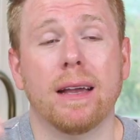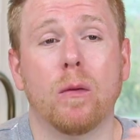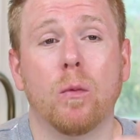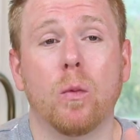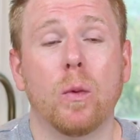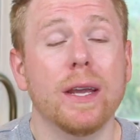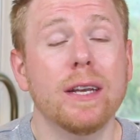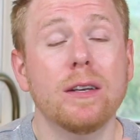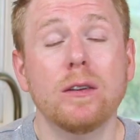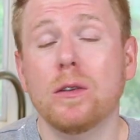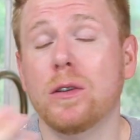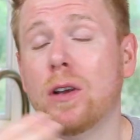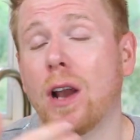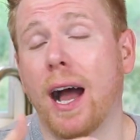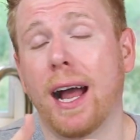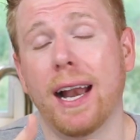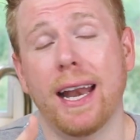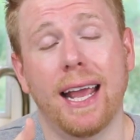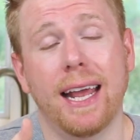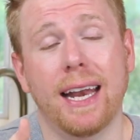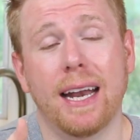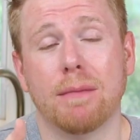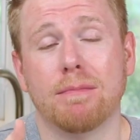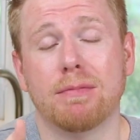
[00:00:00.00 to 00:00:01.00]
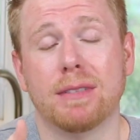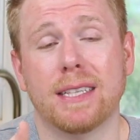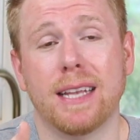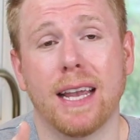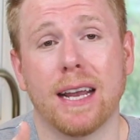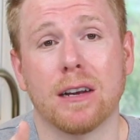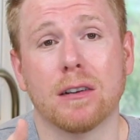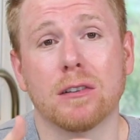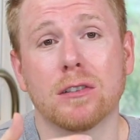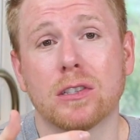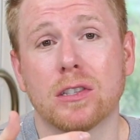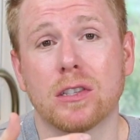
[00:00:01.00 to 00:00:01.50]
We do not head
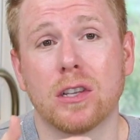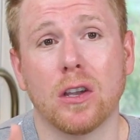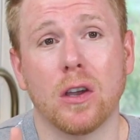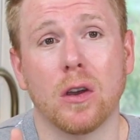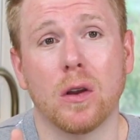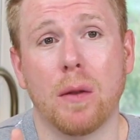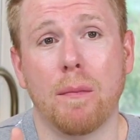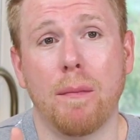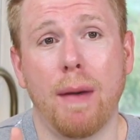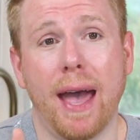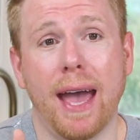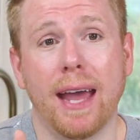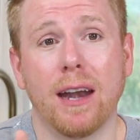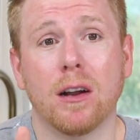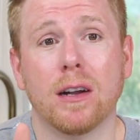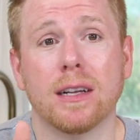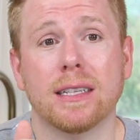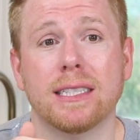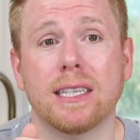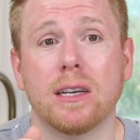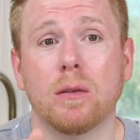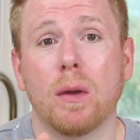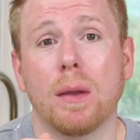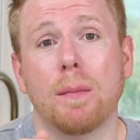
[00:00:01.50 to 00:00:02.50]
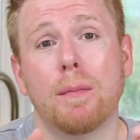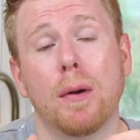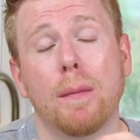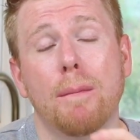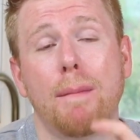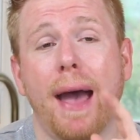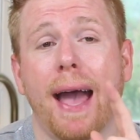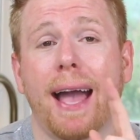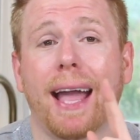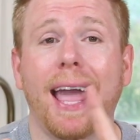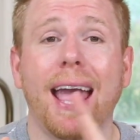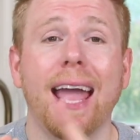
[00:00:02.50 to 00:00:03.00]
upstairs to go to bed until we
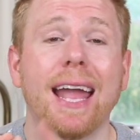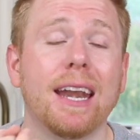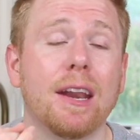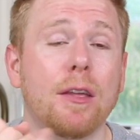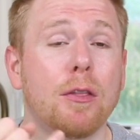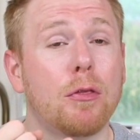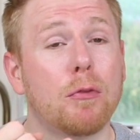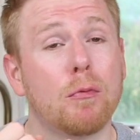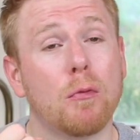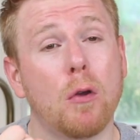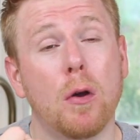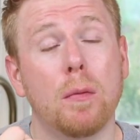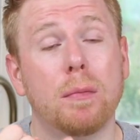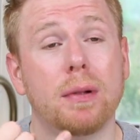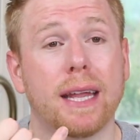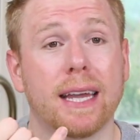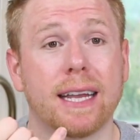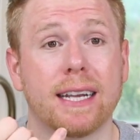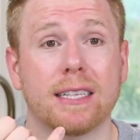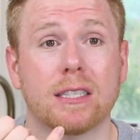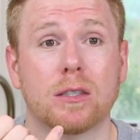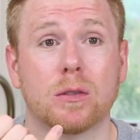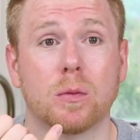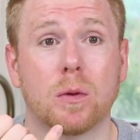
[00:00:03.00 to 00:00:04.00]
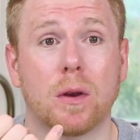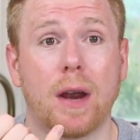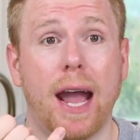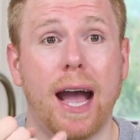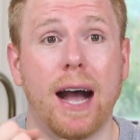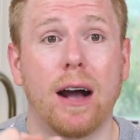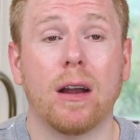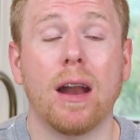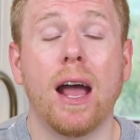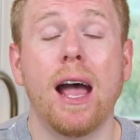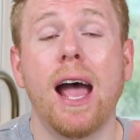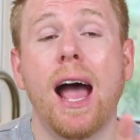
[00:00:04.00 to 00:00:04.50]
put back any throw blankets we're
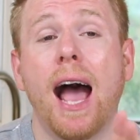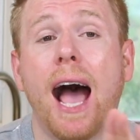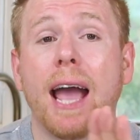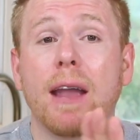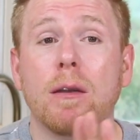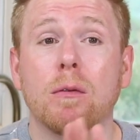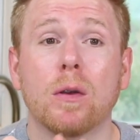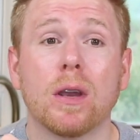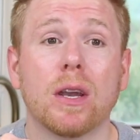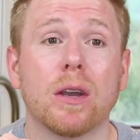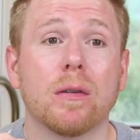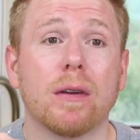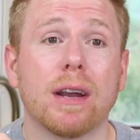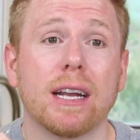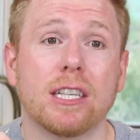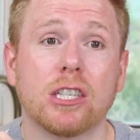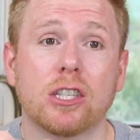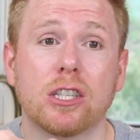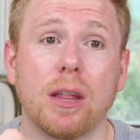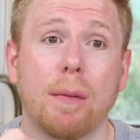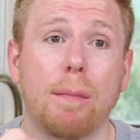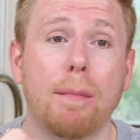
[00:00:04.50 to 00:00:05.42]
out. I rearrange